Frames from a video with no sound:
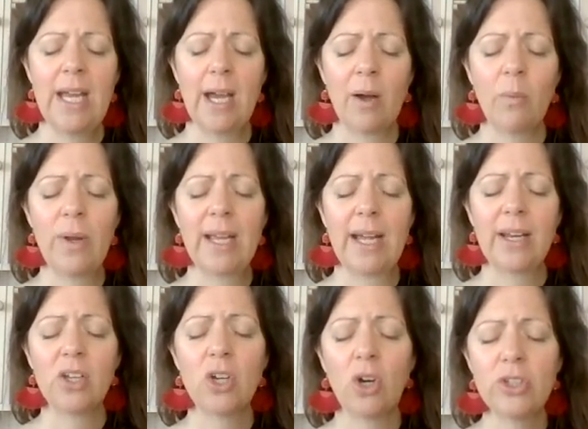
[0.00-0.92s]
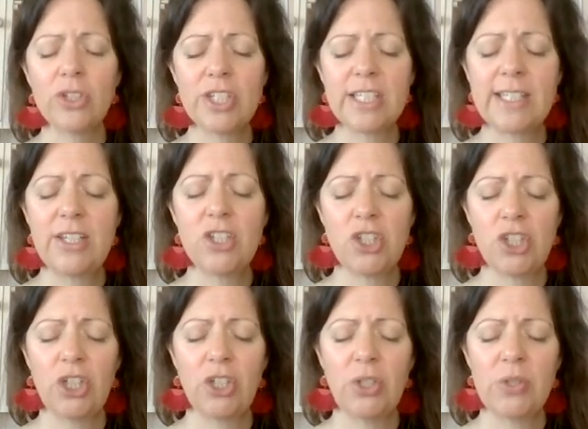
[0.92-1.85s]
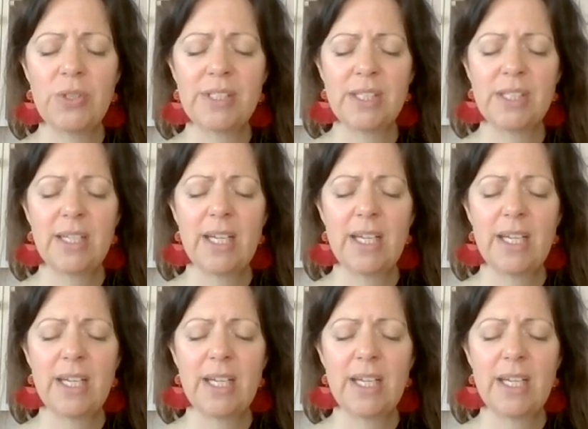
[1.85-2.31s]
and we can consciously choose